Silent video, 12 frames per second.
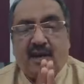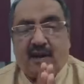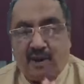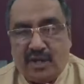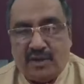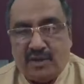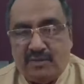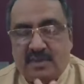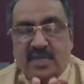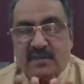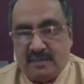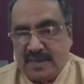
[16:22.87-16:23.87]
According to
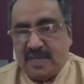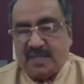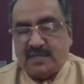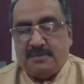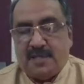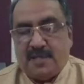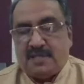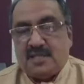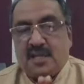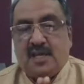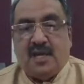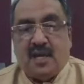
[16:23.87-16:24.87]
me, in my experience,